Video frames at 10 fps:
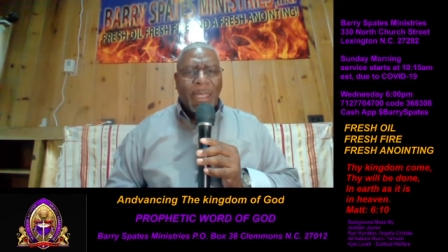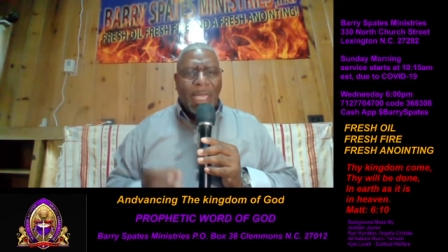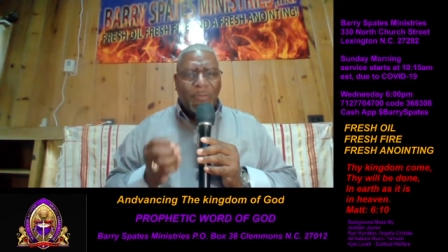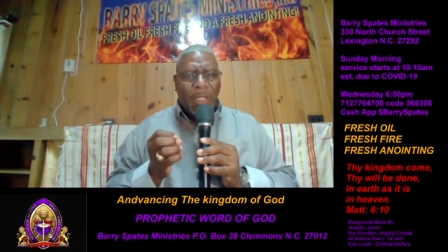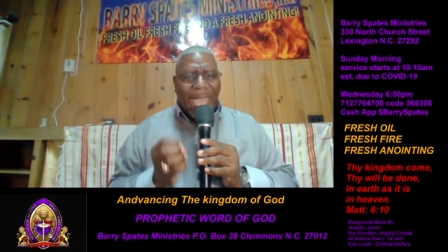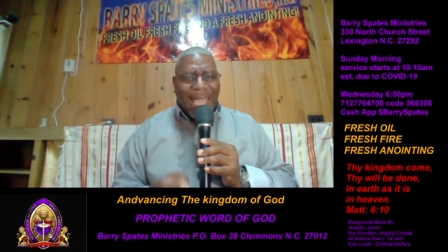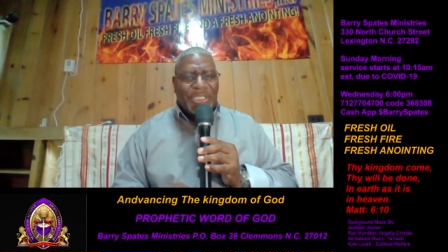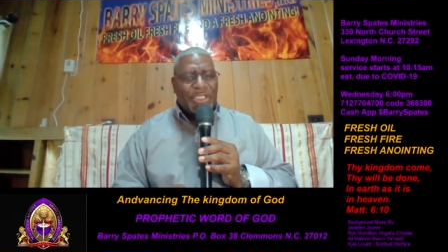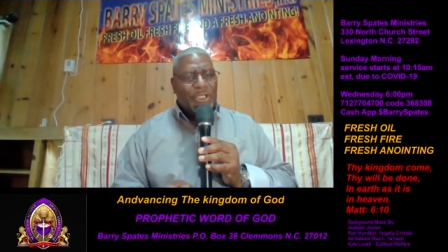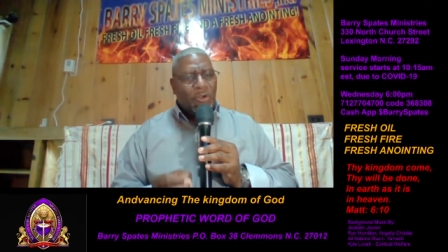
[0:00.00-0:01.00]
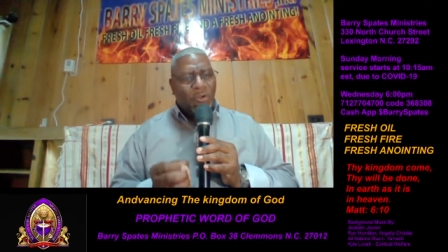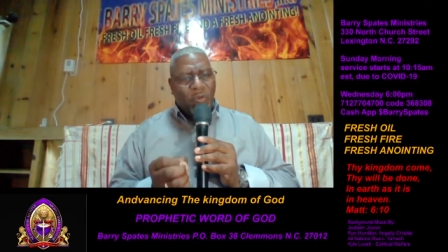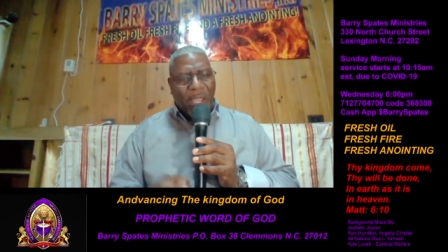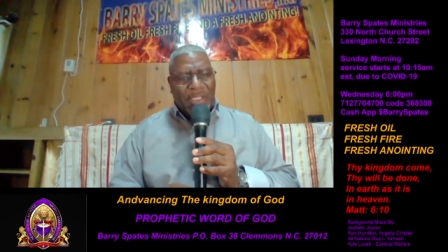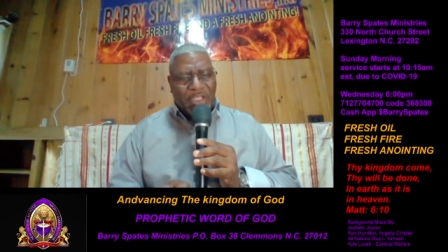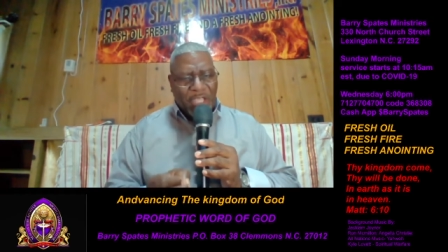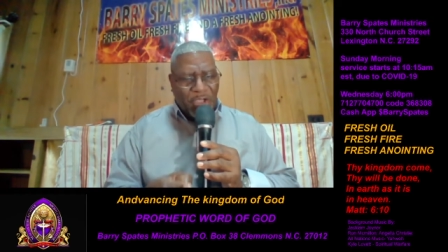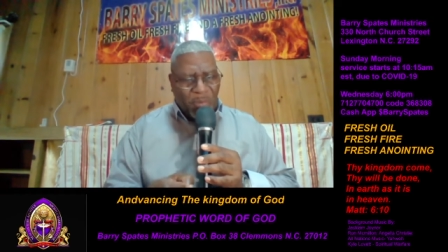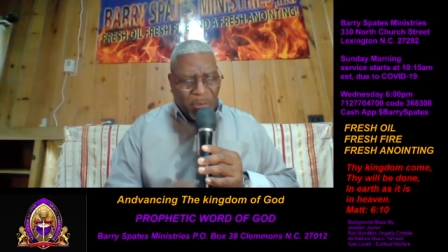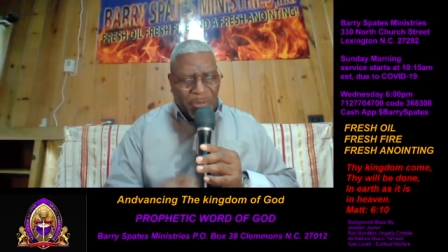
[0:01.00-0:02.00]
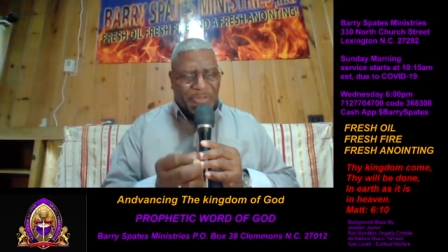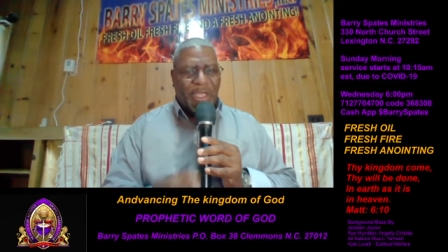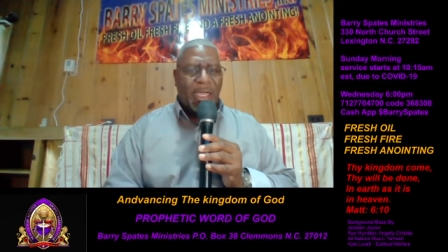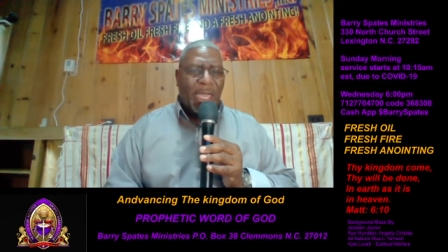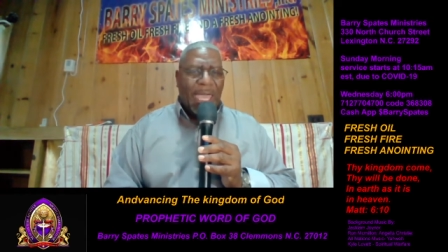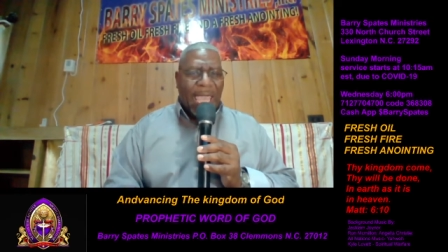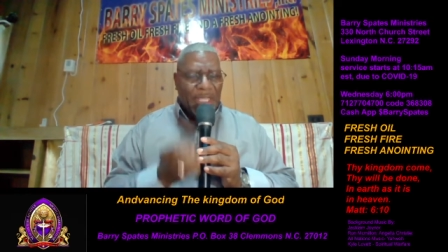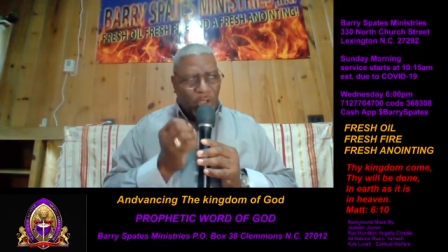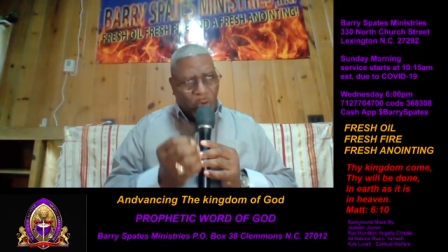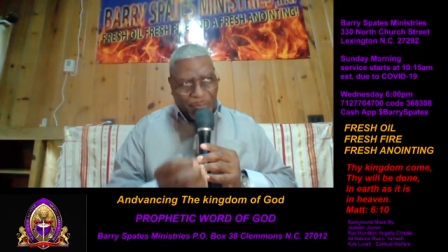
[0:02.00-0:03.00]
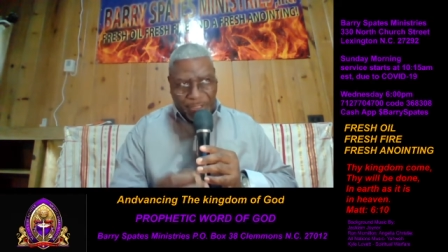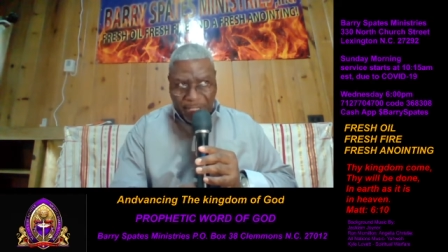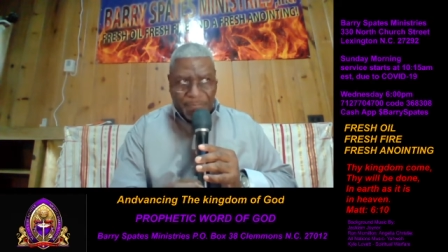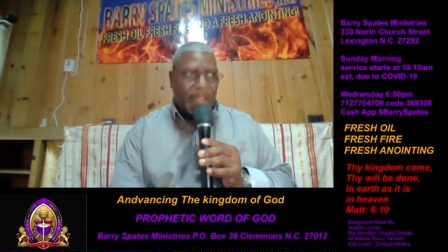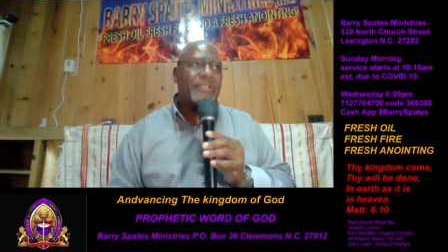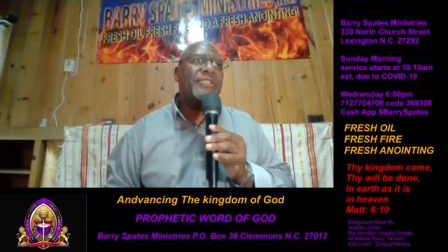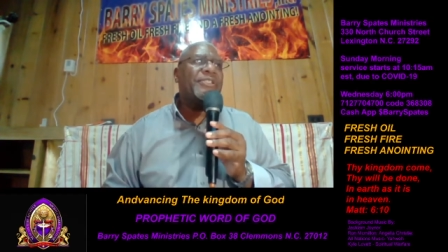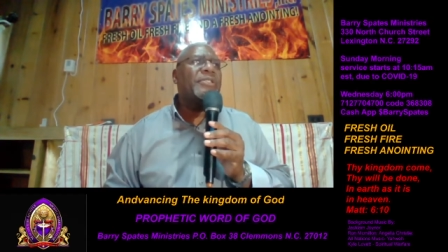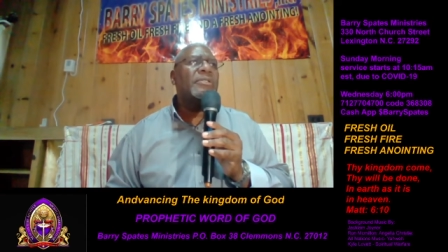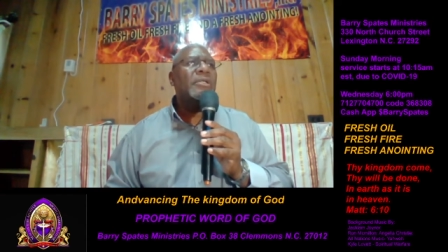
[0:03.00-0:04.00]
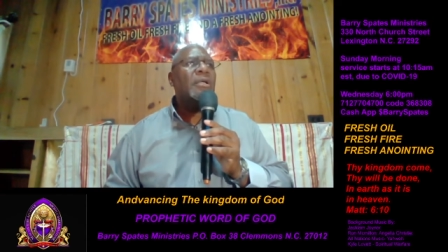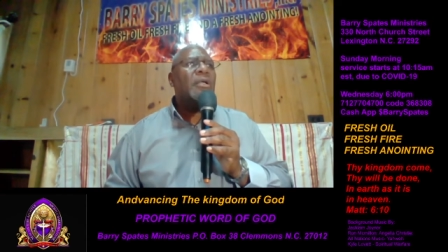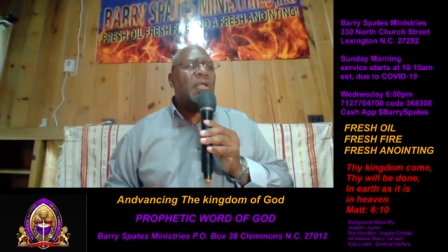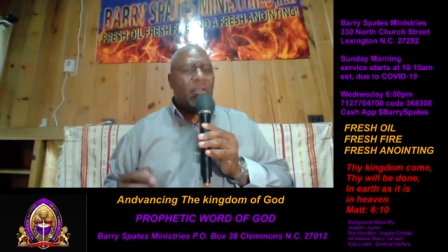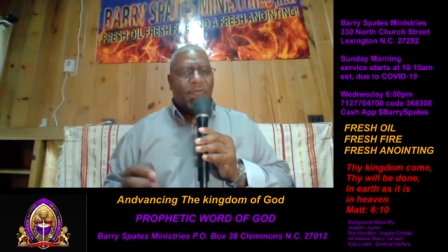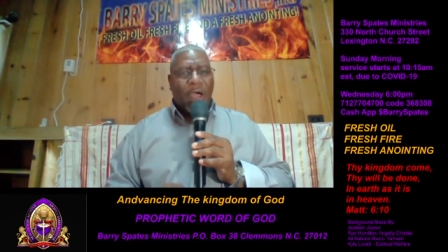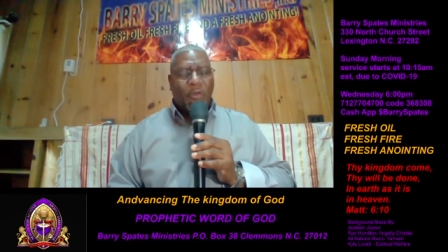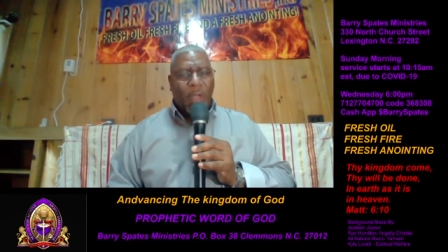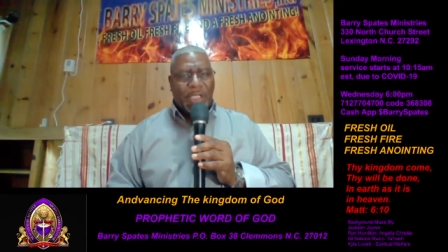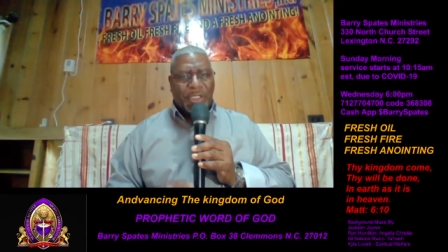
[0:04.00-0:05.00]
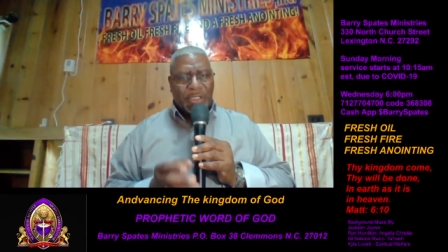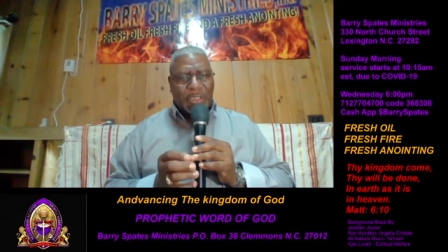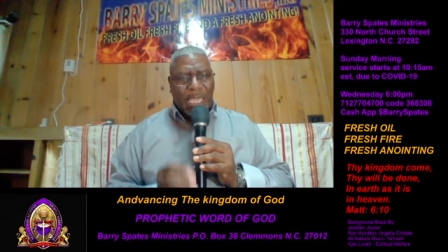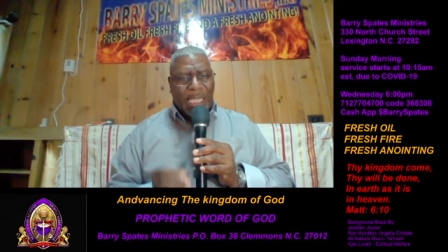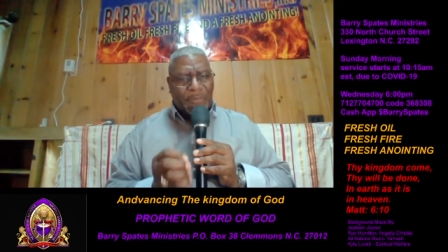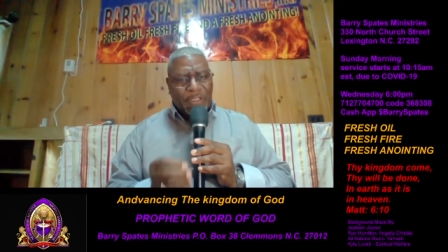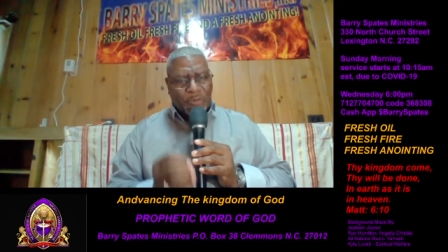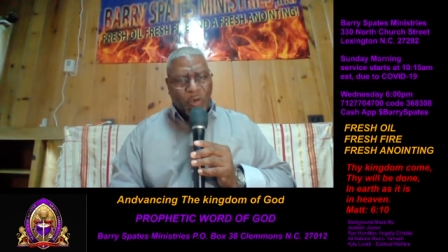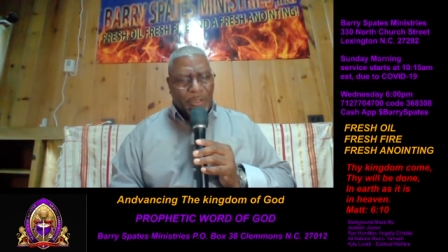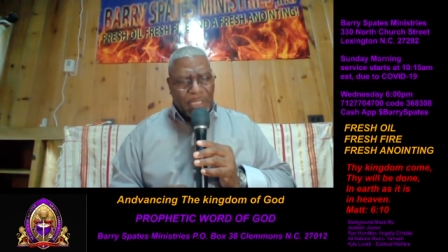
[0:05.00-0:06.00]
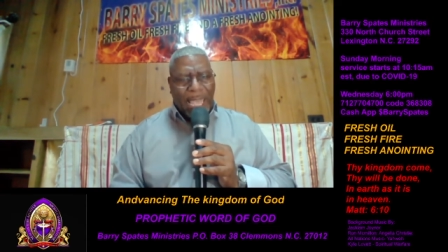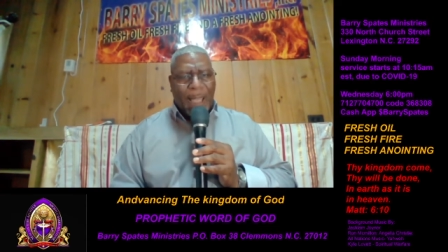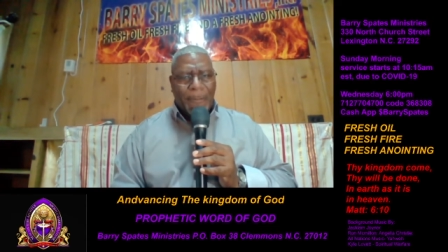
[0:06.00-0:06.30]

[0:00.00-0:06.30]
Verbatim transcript: And we ask your grace and your mercy and your forgiveness. Father, we ask you to take this word now